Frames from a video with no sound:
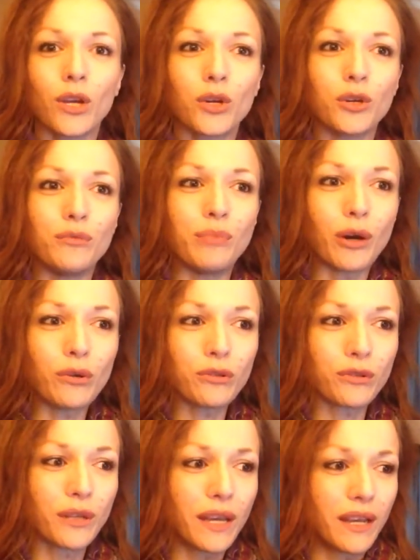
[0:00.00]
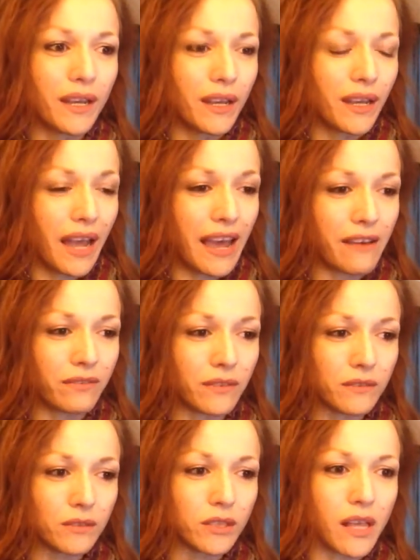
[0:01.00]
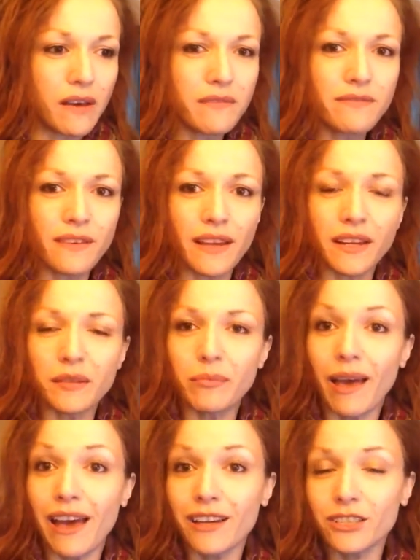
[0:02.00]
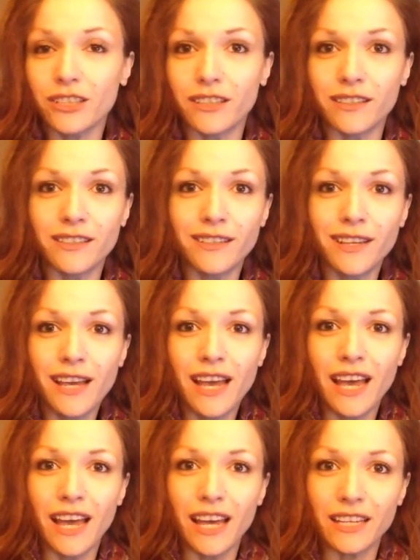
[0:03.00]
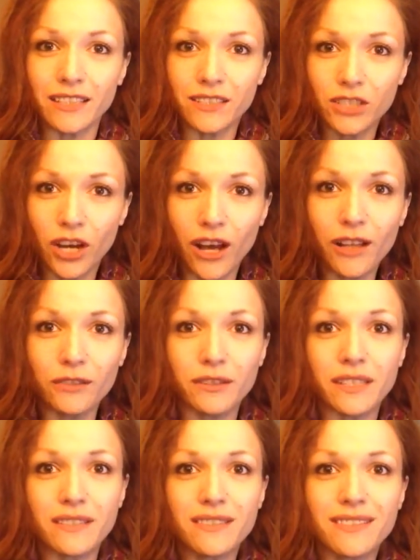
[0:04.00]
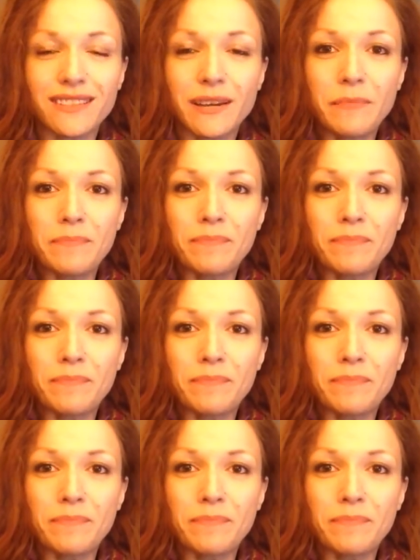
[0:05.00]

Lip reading: could both have love and compassion and tolerance